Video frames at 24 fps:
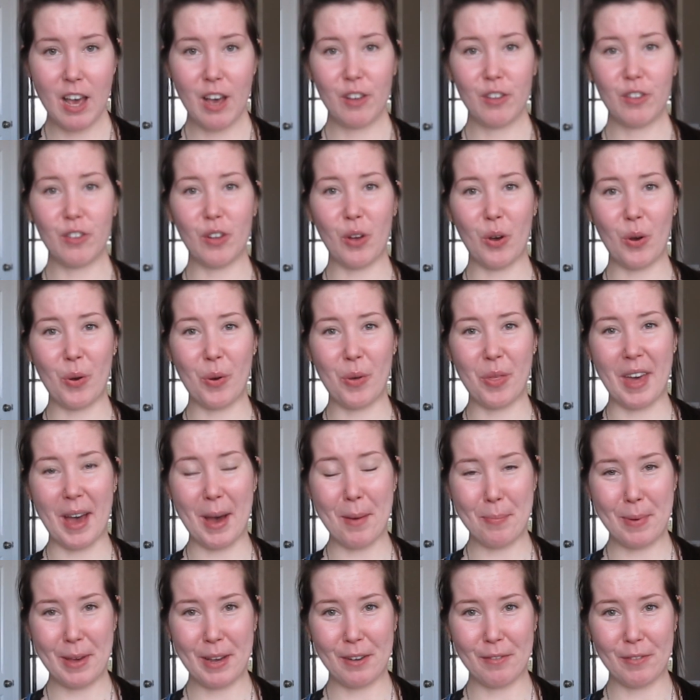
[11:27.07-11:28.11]
So
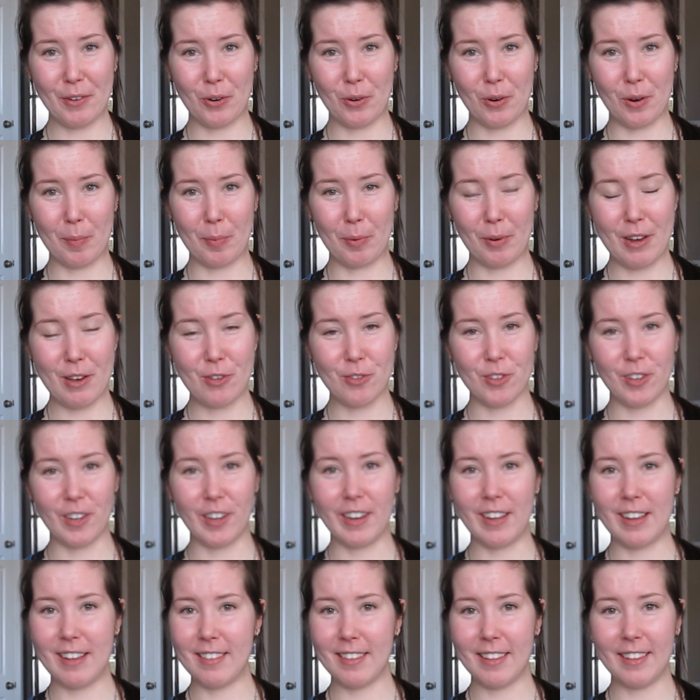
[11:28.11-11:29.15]
that big of a corporation
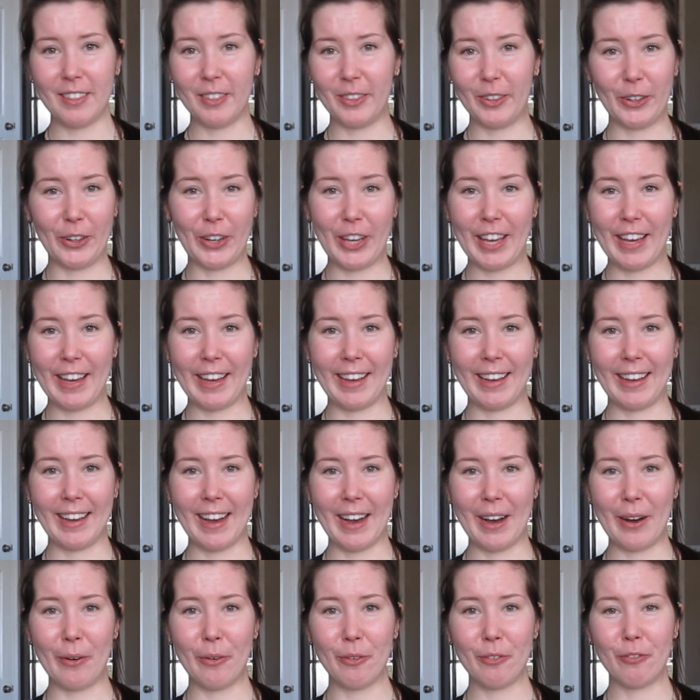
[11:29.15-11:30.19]
isn't looking
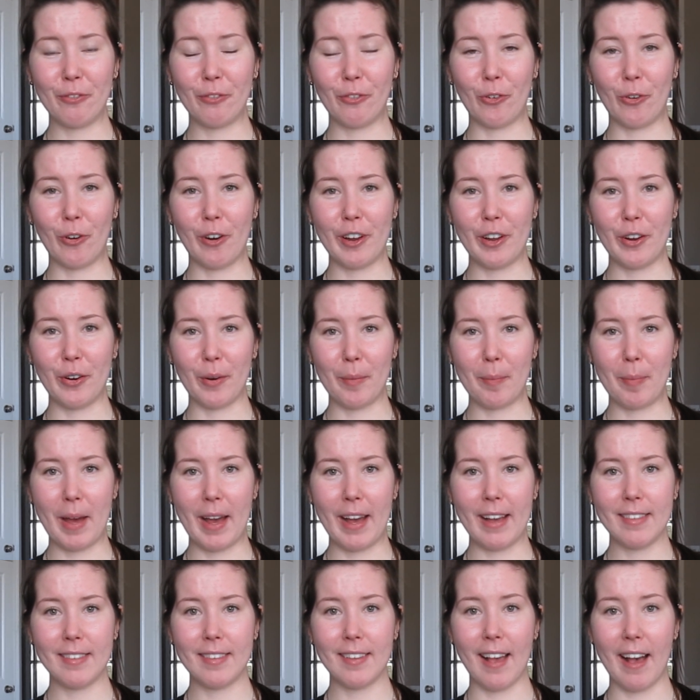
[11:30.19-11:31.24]
out for your
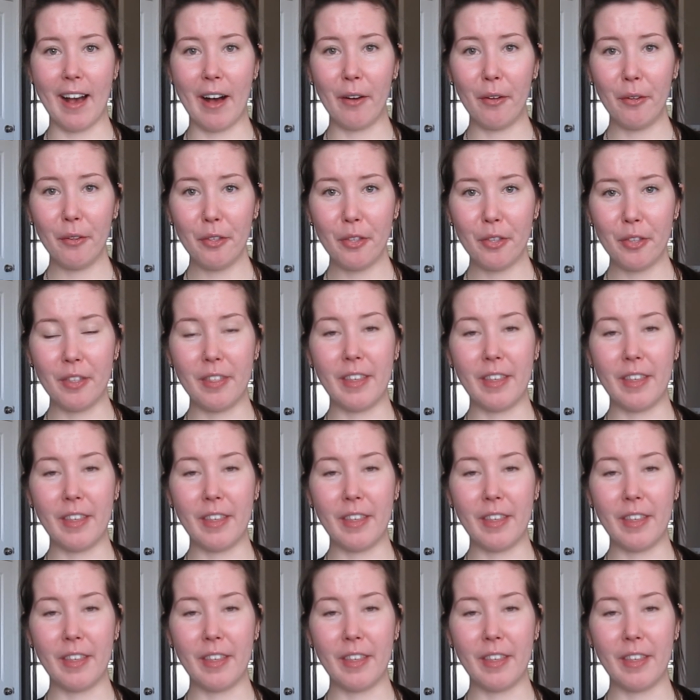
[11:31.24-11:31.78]
pet's health.